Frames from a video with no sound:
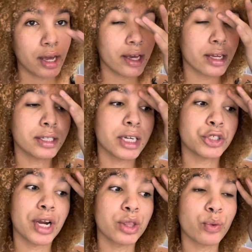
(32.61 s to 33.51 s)
and I
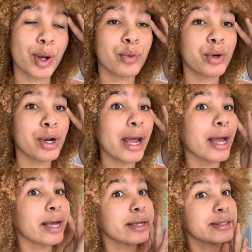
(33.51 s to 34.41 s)
tried the red one
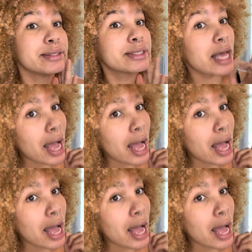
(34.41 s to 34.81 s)
and